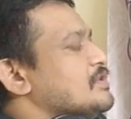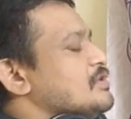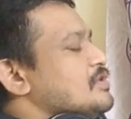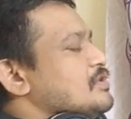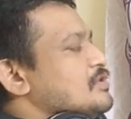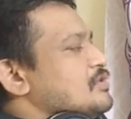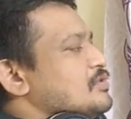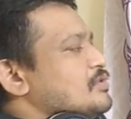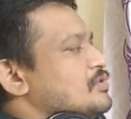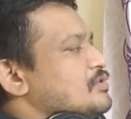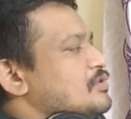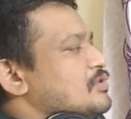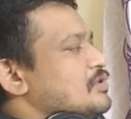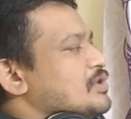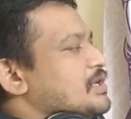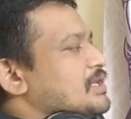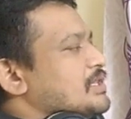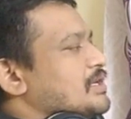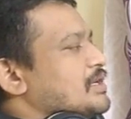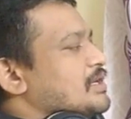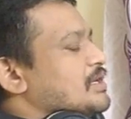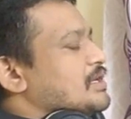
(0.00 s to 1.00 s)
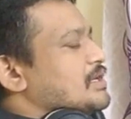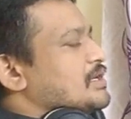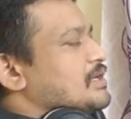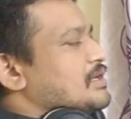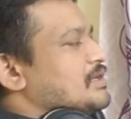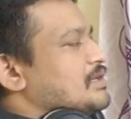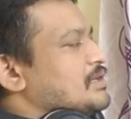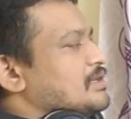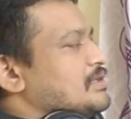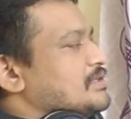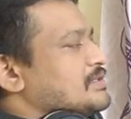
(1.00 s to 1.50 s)
No other
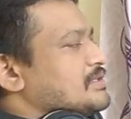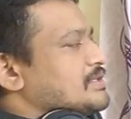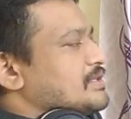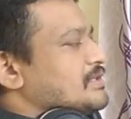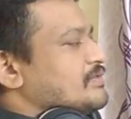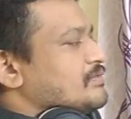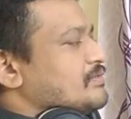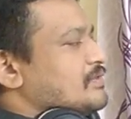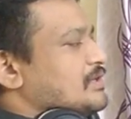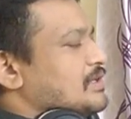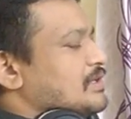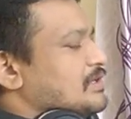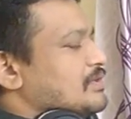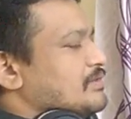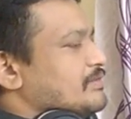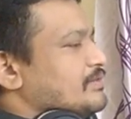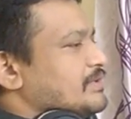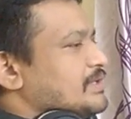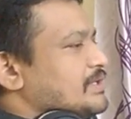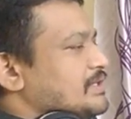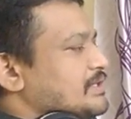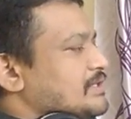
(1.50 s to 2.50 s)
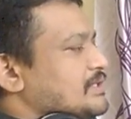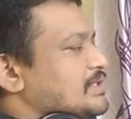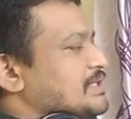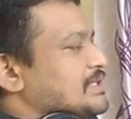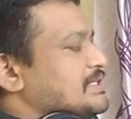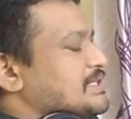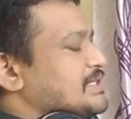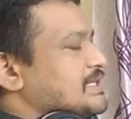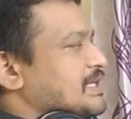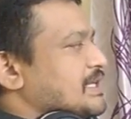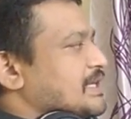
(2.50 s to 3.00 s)
alcohols involved in
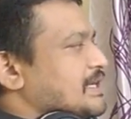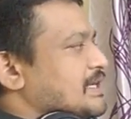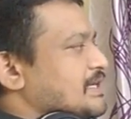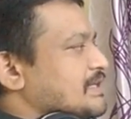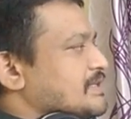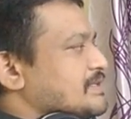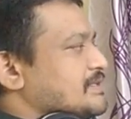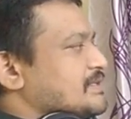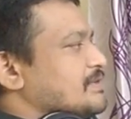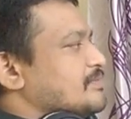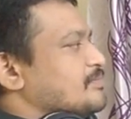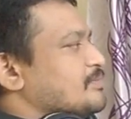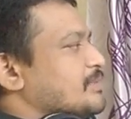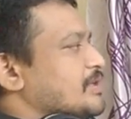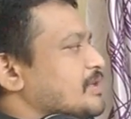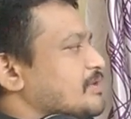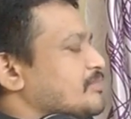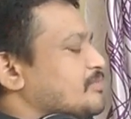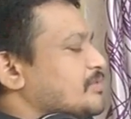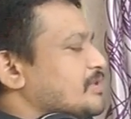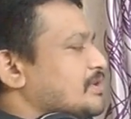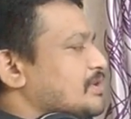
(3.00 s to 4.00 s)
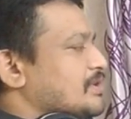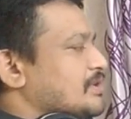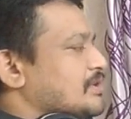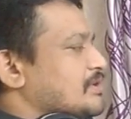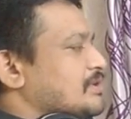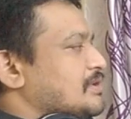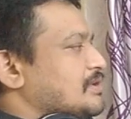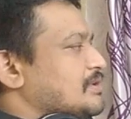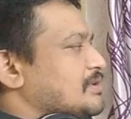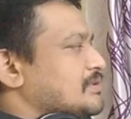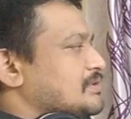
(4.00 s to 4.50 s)
this reaction. Primary
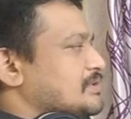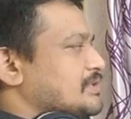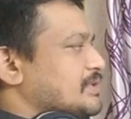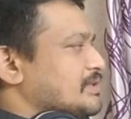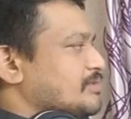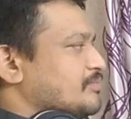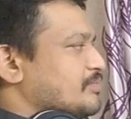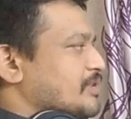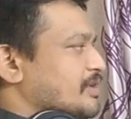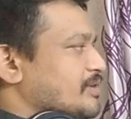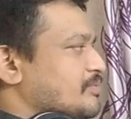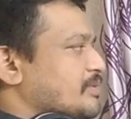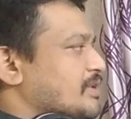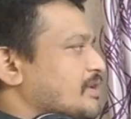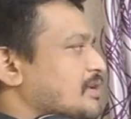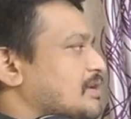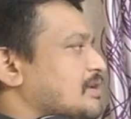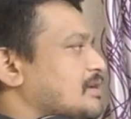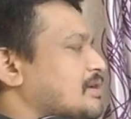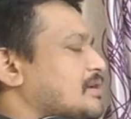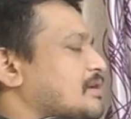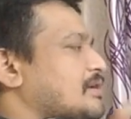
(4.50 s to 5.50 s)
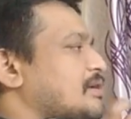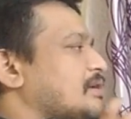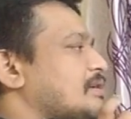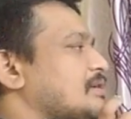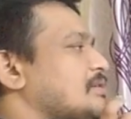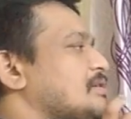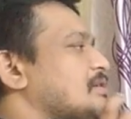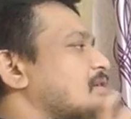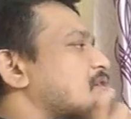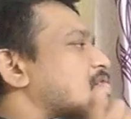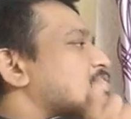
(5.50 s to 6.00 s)
alcohols. In primary alcohol,
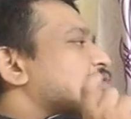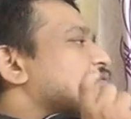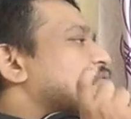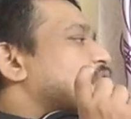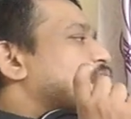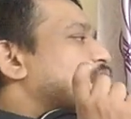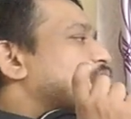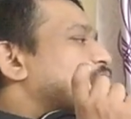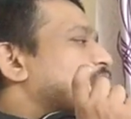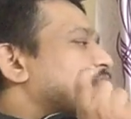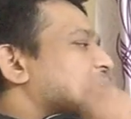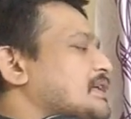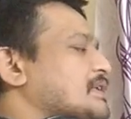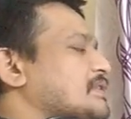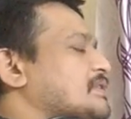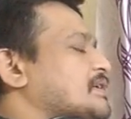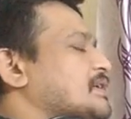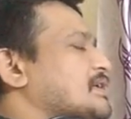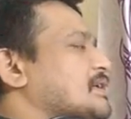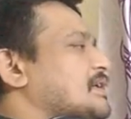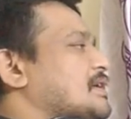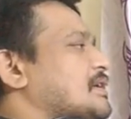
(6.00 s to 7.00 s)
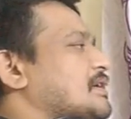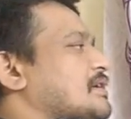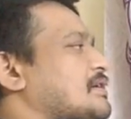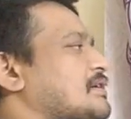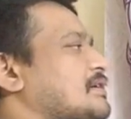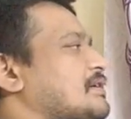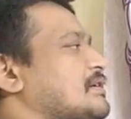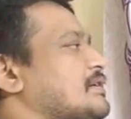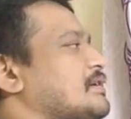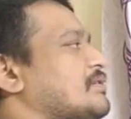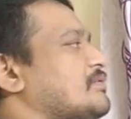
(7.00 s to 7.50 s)
only ethyl
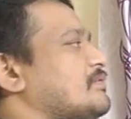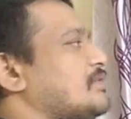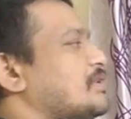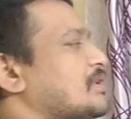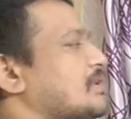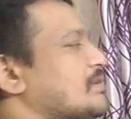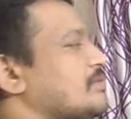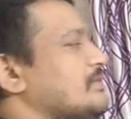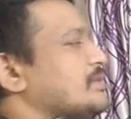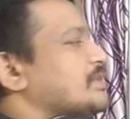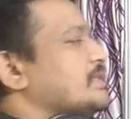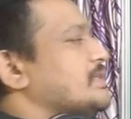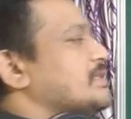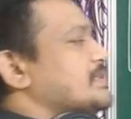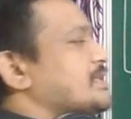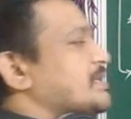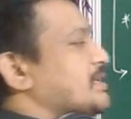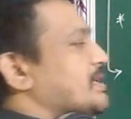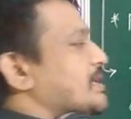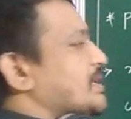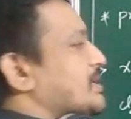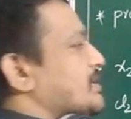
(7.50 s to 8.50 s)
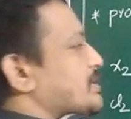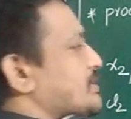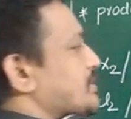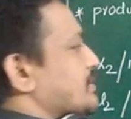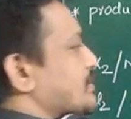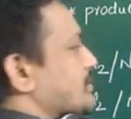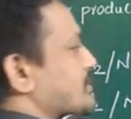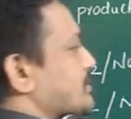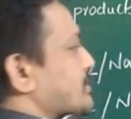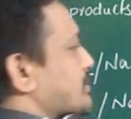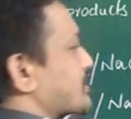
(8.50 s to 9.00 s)
alcohol involved in these
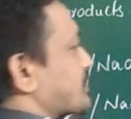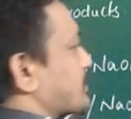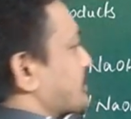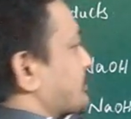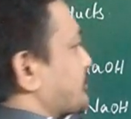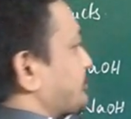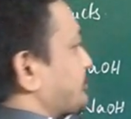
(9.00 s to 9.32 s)
reactions.